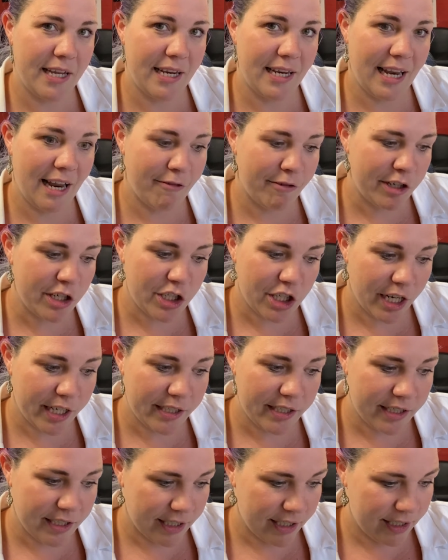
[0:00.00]

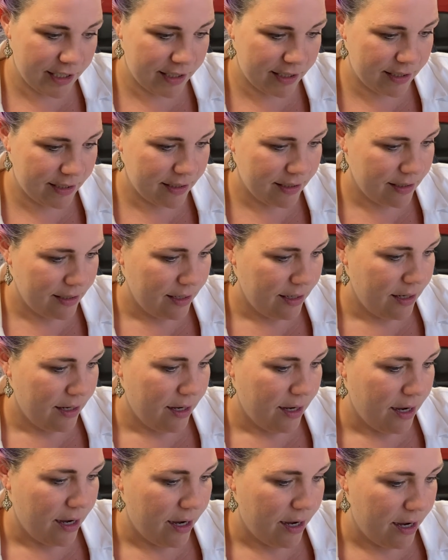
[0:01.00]
laryngitis
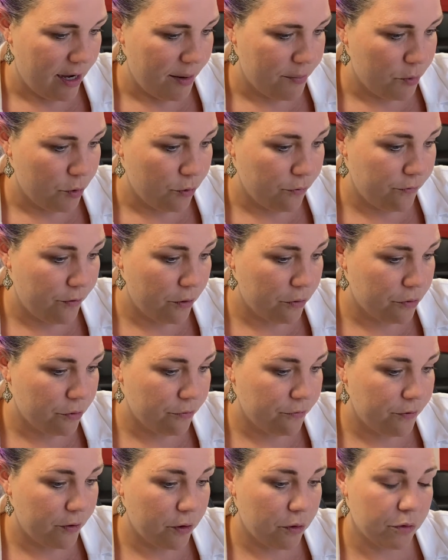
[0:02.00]
or vocal
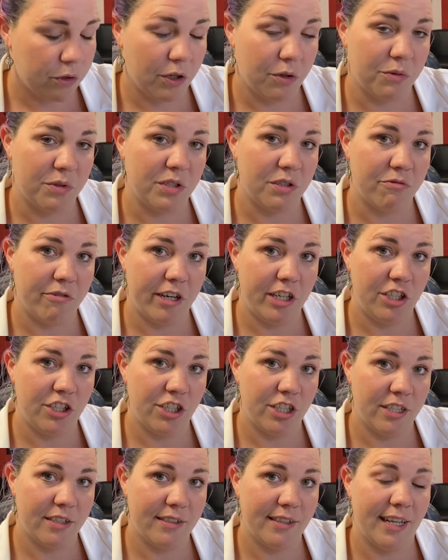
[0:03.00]
fold
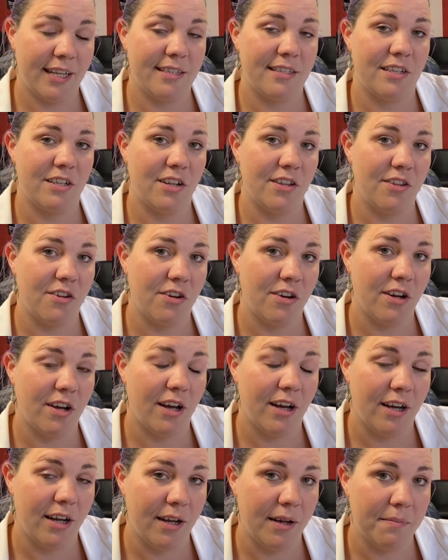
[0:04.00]
ulceration, that's another
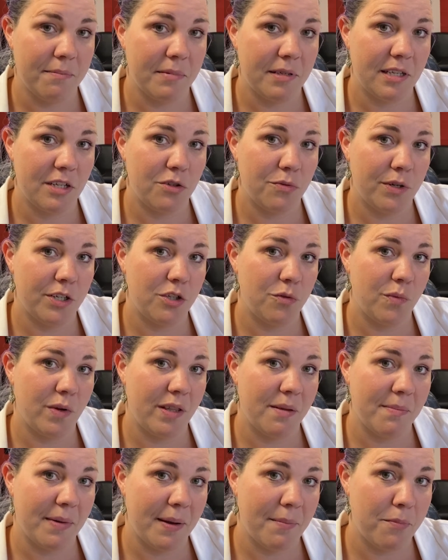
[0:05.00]
situation where
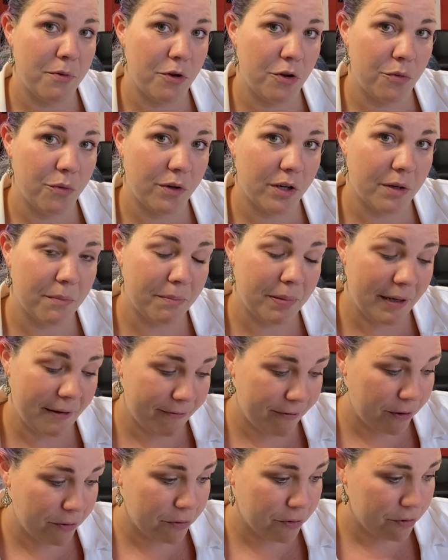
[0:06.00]
they might put you on complete
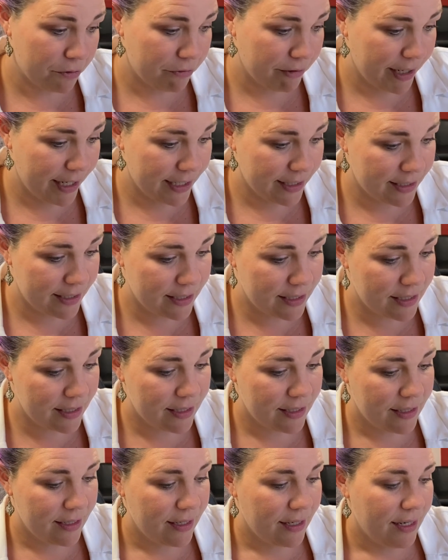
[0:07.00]
vocal rest.
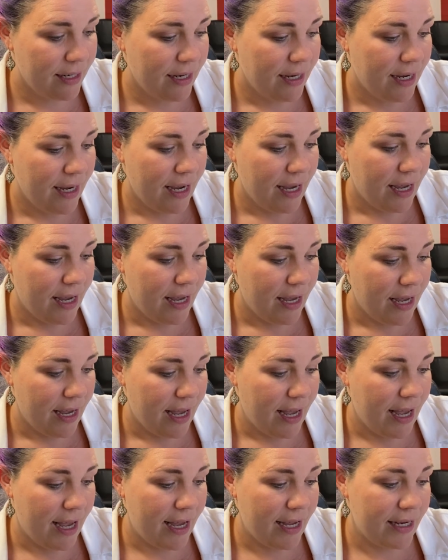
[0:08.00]

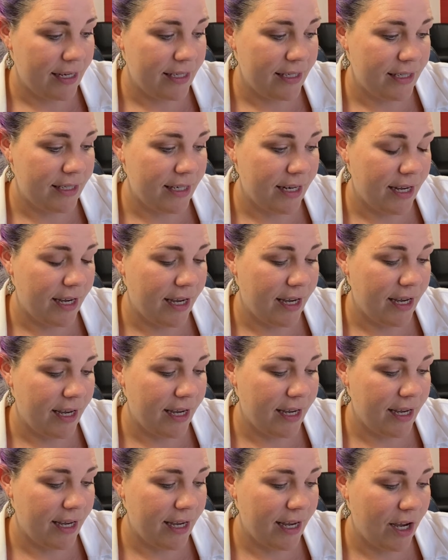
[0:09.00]
And
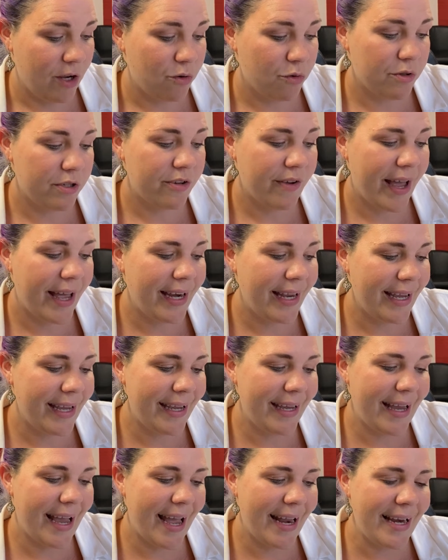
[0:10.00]
also
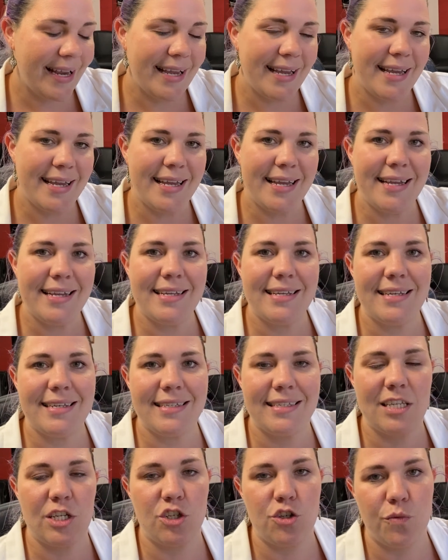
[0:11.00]
any
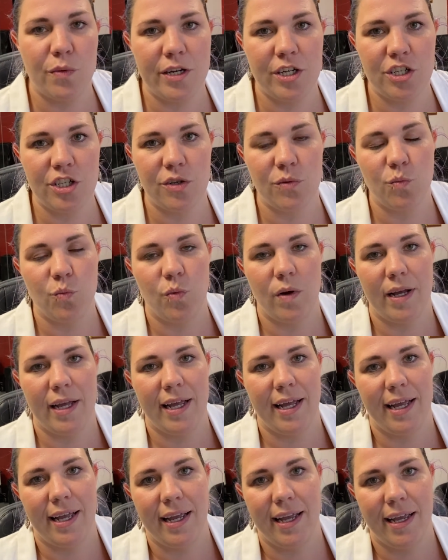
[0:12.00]
situation
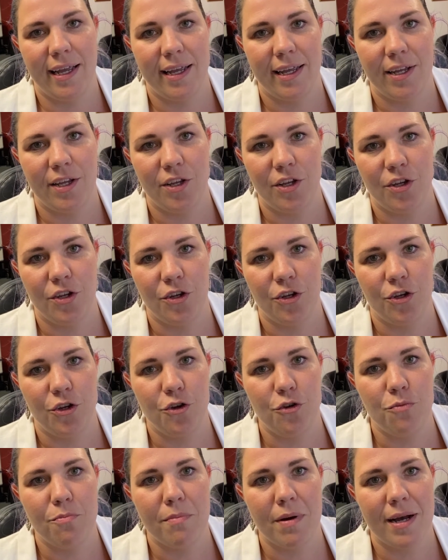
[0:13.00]
where
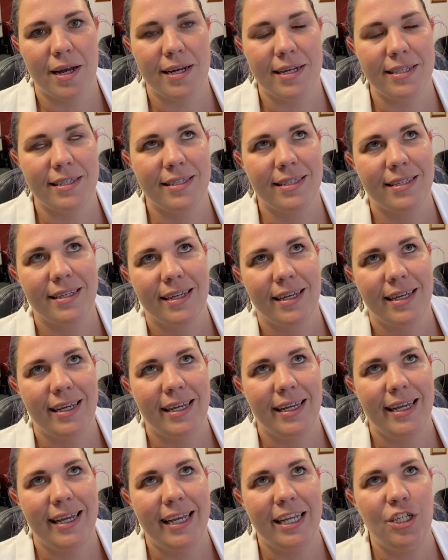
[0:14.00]
you might
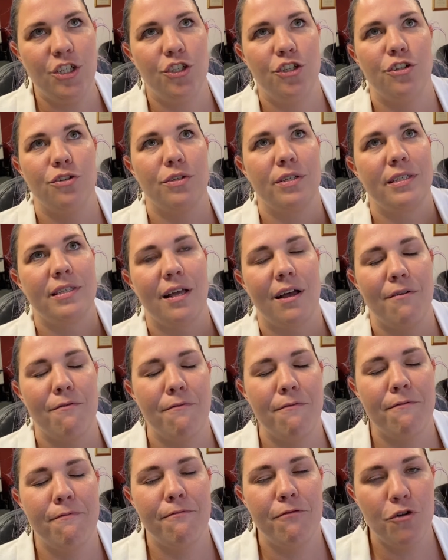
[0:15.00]
injure
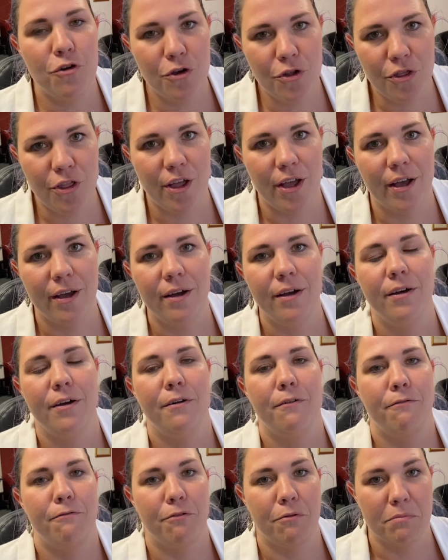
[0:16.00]
yourself further
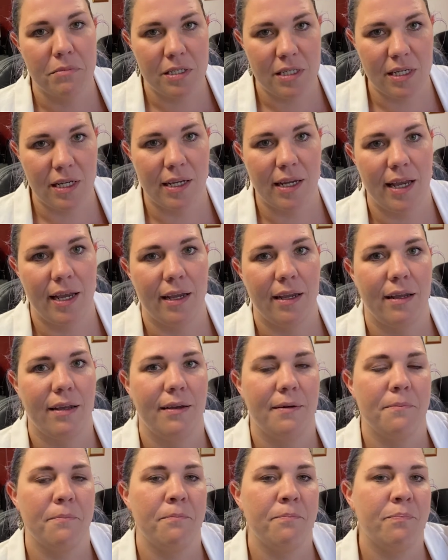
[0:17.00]
from singing.
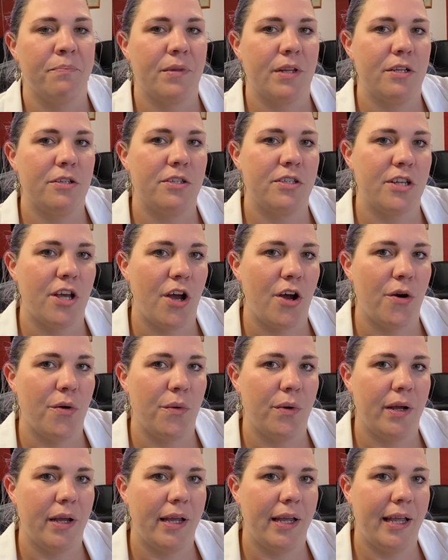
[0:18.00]

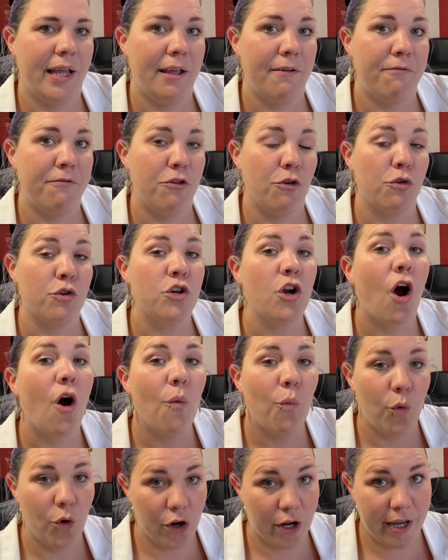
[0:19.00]
So if you're
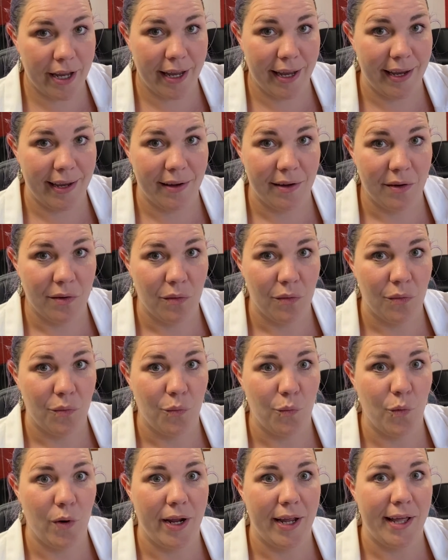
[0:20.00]
not working
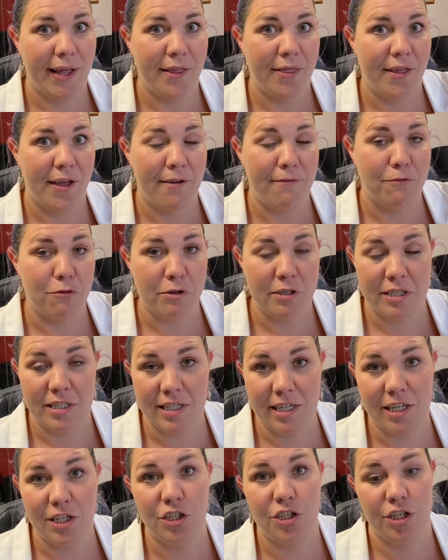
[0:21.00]
with a voice
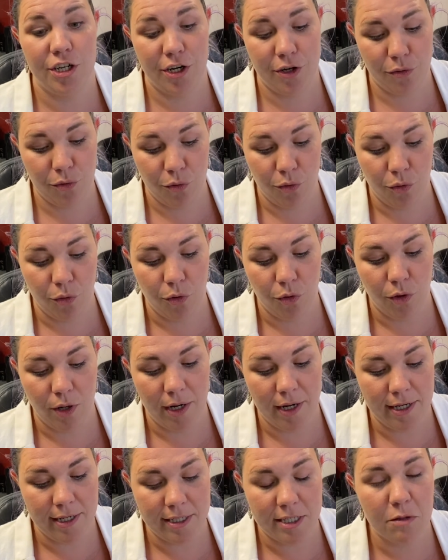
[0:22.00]
teacher or
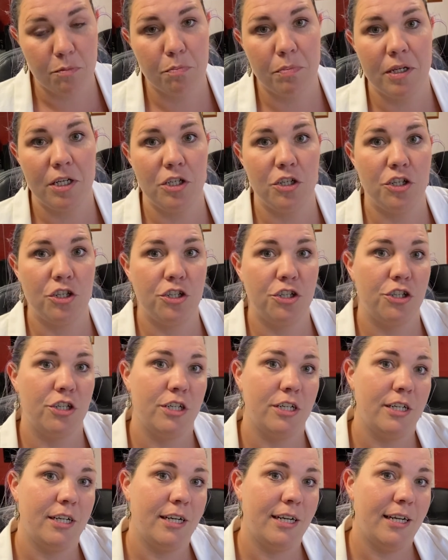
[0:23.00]
a speech
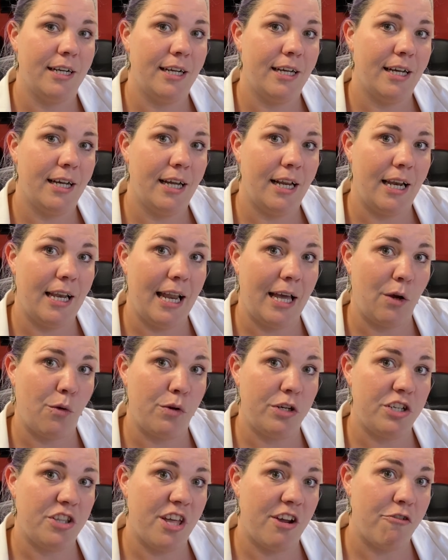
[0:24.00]

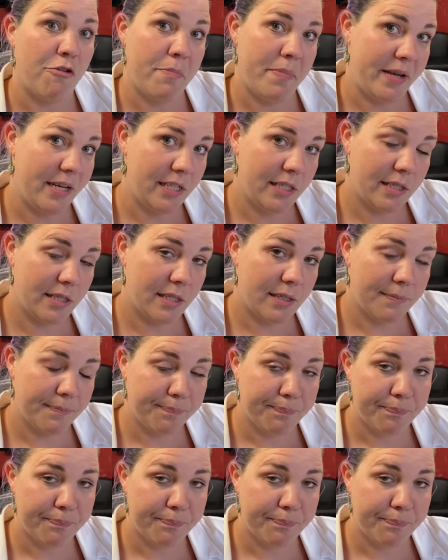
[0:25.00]
language therapist,